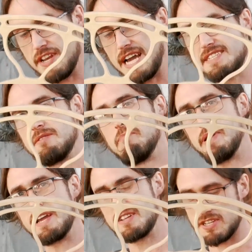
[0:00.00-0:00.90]
are nice and
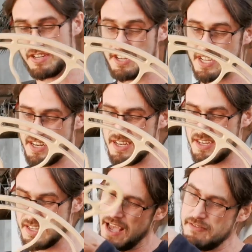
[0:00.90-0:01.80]
big, so you
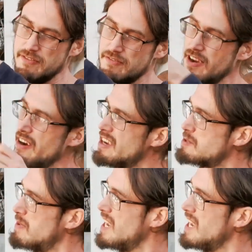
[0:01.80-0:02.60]
can have various